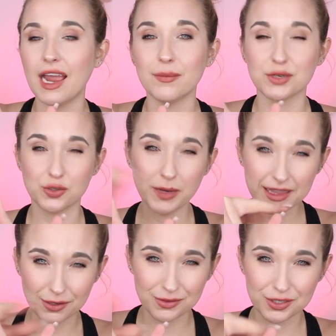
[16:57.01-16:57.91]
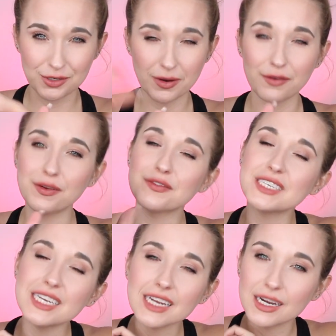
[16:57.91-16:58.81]
and between those two, a
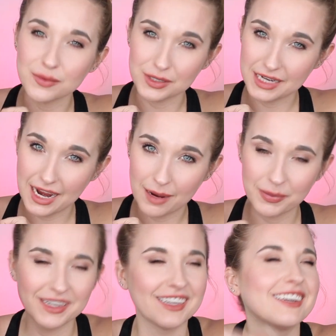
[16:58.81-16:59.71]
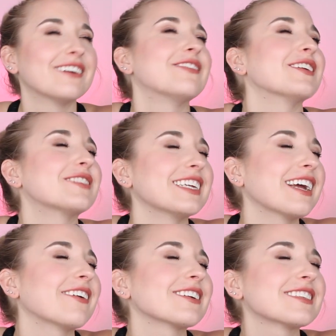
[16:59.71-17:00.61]
15-hour nap. 15
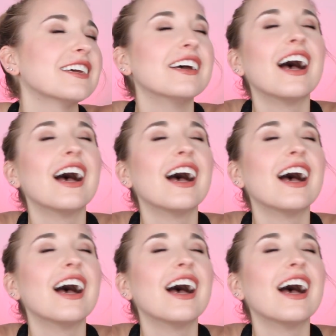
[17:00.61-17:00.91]
hours.